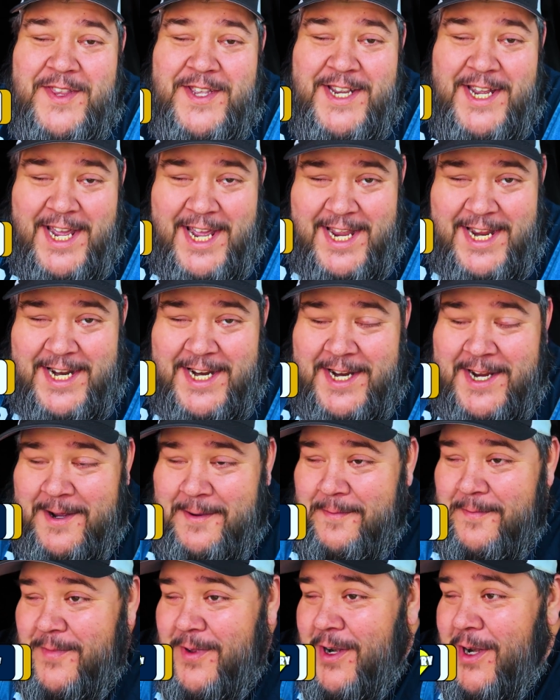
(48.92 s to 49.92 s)
in the
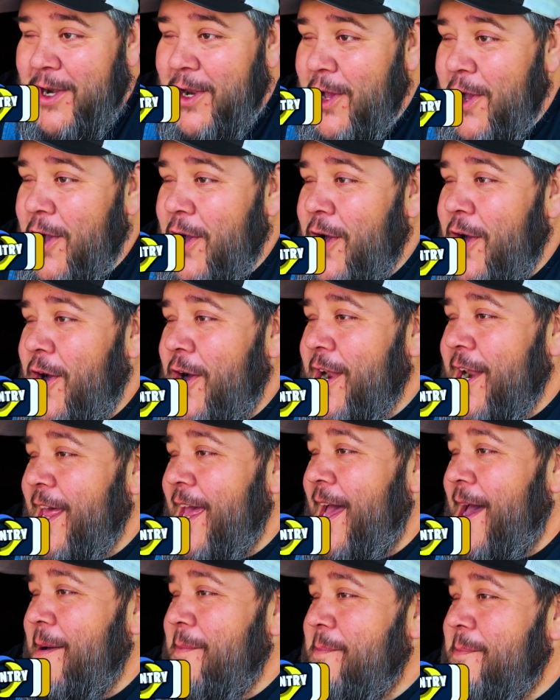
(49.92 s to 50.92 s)
a.m. Lord
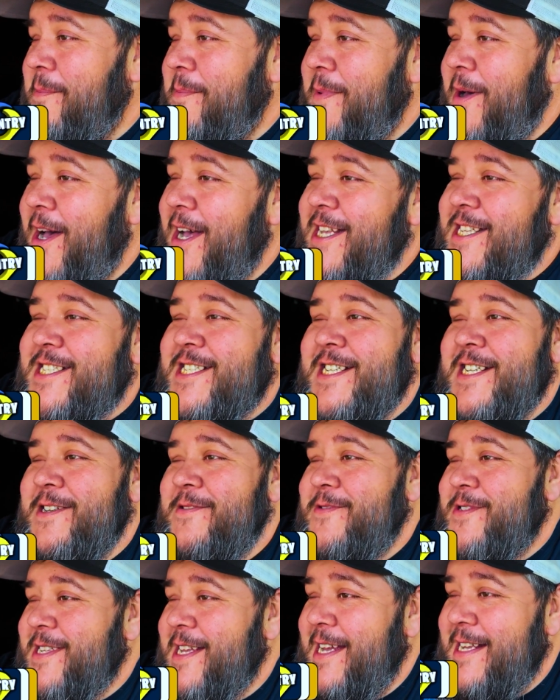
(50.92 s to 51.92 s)
have
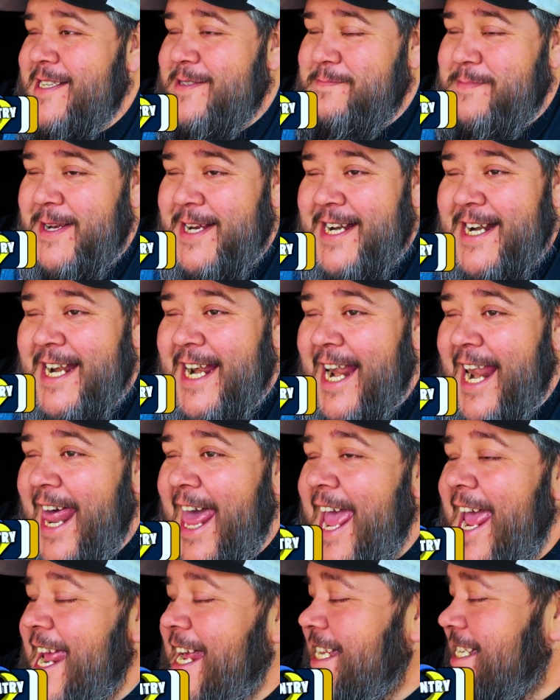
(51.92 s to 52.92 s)
mercy, was I just being
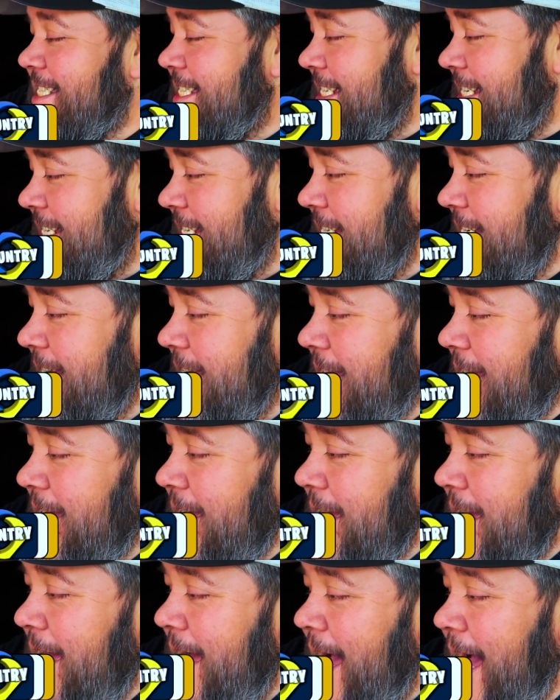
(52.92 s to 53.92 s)
lazy?
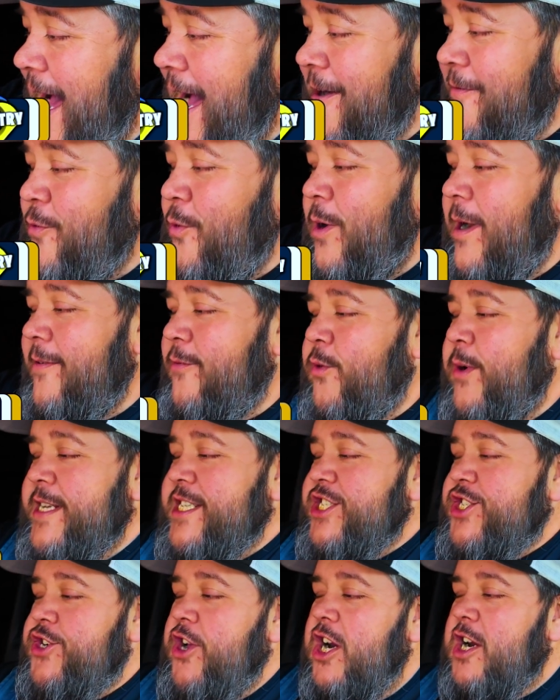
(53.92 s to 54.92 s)
For whatever
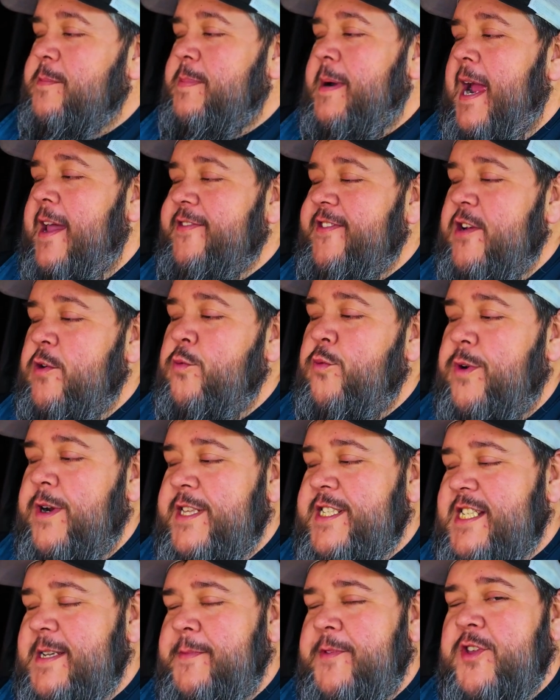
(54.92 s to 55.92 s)
reason, Trucker Path didn't want
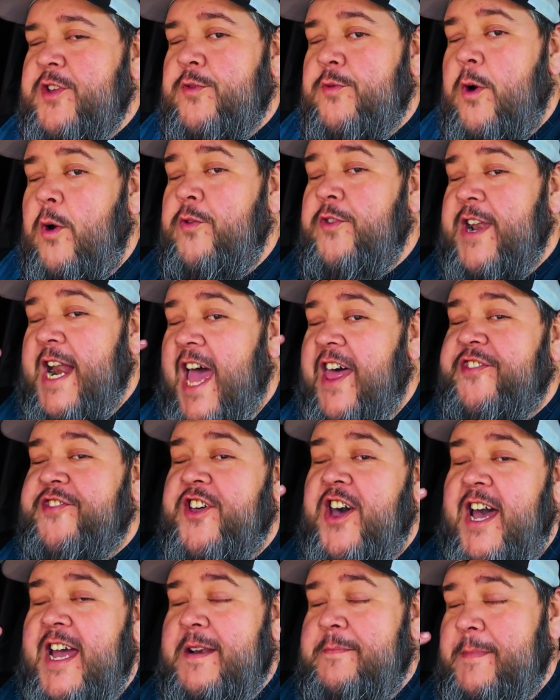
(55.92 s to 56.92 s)
to send me the route that I
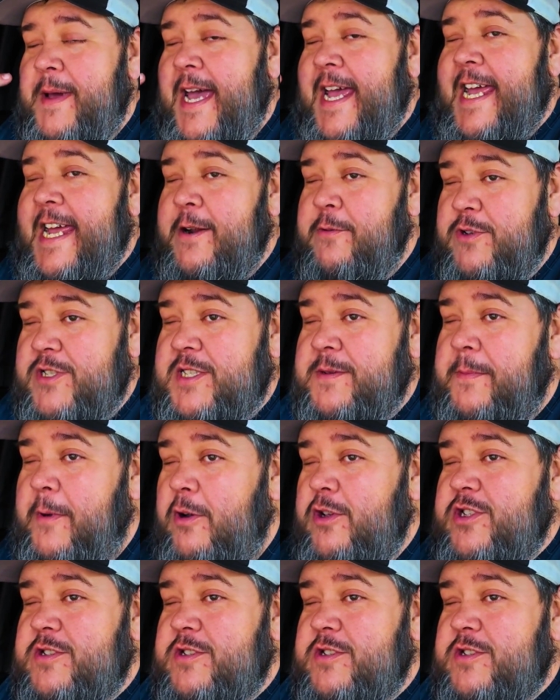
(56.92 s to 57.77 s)
thought in my head was